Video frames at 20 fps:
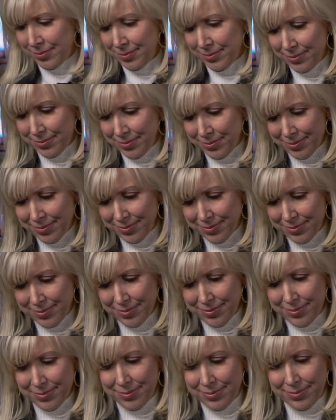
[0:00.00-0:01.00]

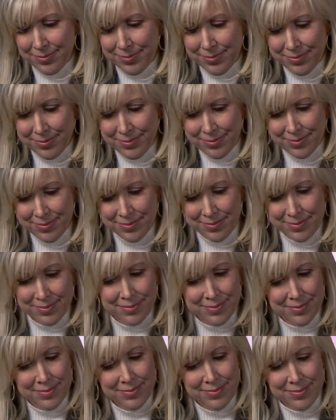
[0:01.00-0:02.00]

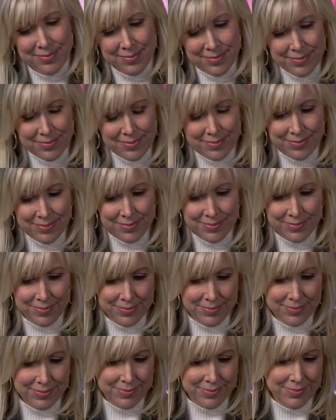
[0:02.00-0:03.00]

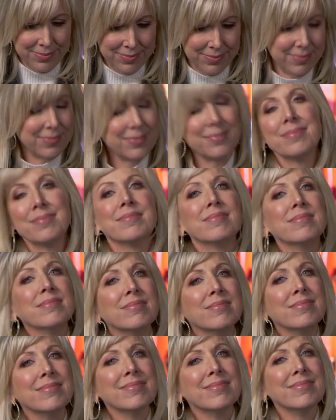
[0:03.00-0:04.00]

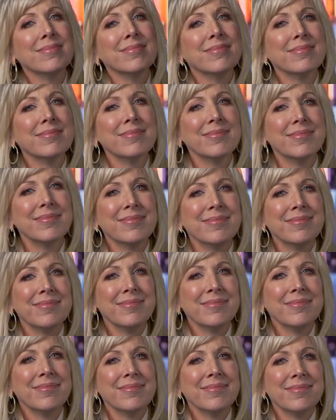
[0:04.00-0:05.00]

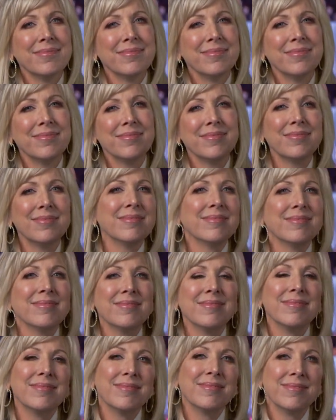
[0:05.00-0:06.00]

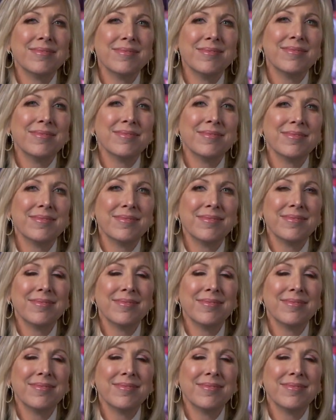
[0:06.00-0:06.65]
This person isn't speaking.